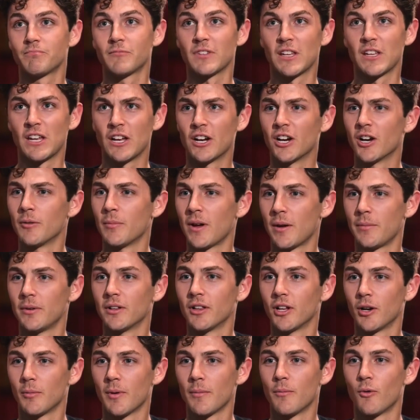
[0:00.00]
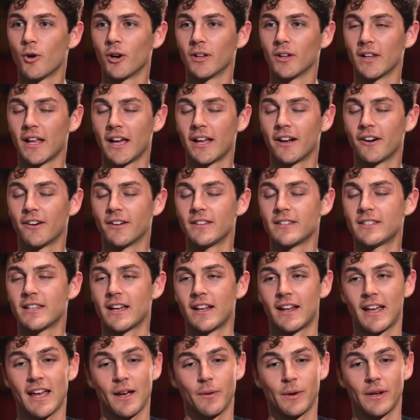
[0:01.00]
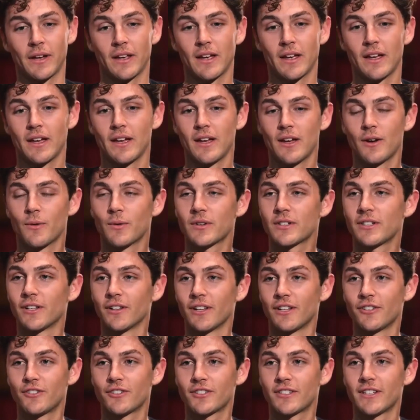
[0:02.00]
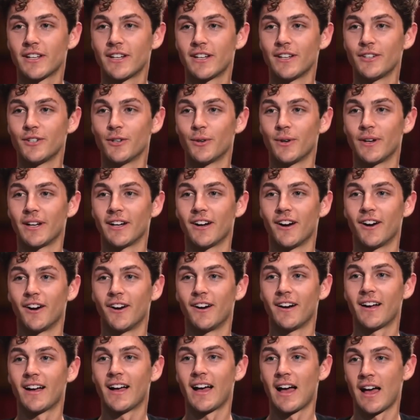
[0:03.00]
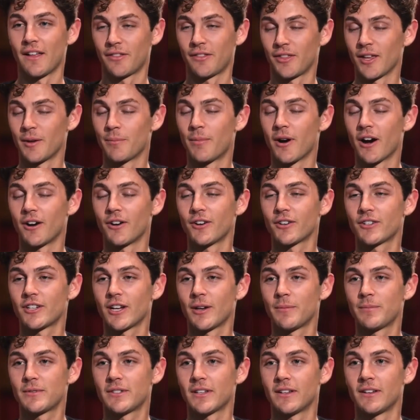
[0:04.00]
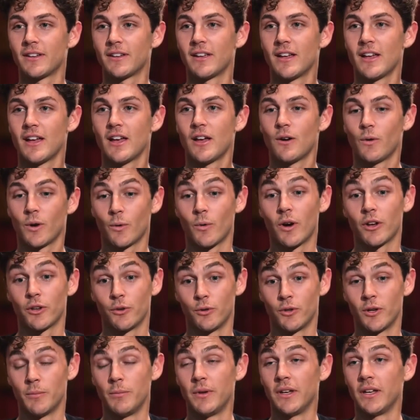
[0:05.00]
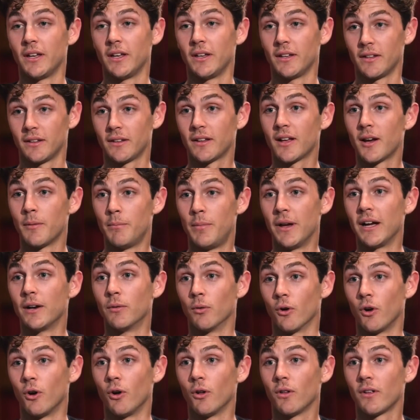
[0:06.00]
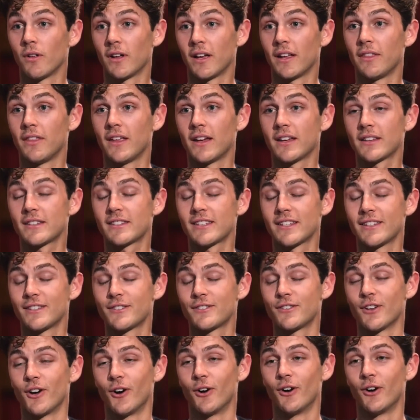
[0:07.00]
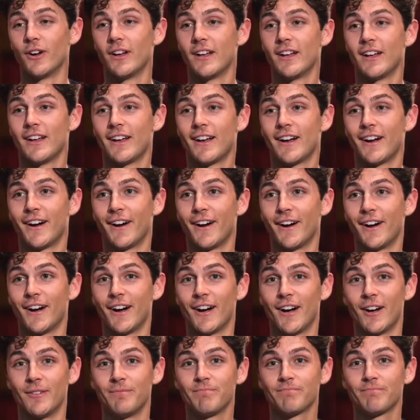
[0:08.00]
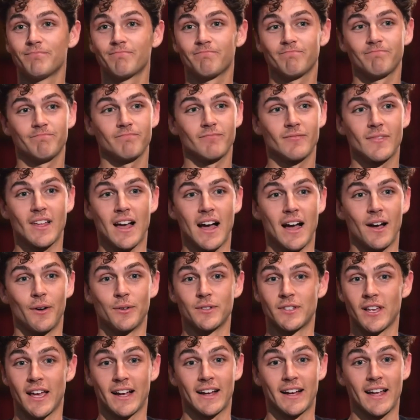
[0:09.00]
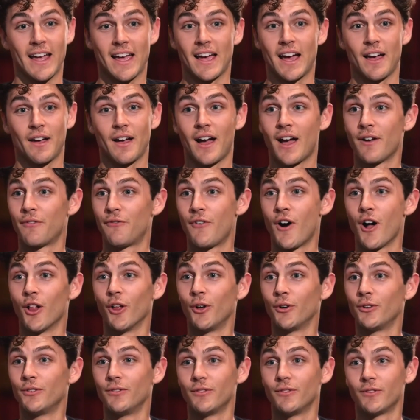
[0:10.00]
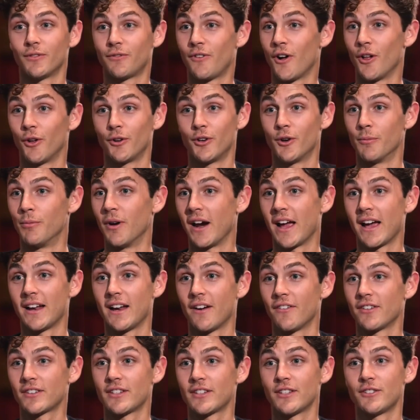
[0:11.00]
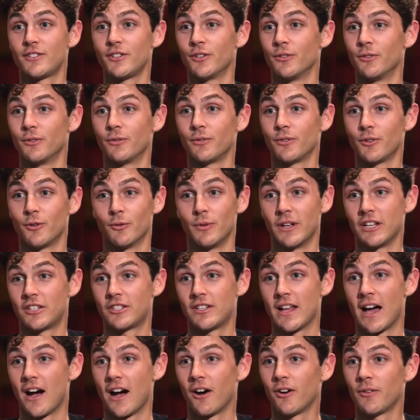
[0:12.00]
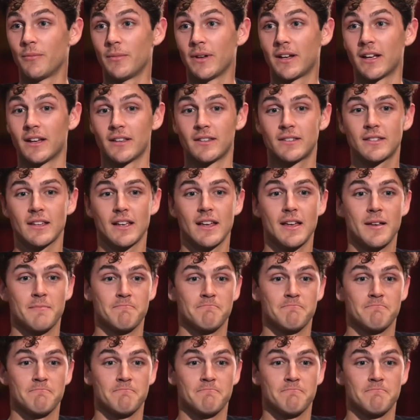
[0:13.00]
year, maybe a little bit more later, and said, hey, we're still interested in doing our athlete partnerships, and we want you to be a big role in this. And so I was like, hey, I followed your brand ever since you reached out, because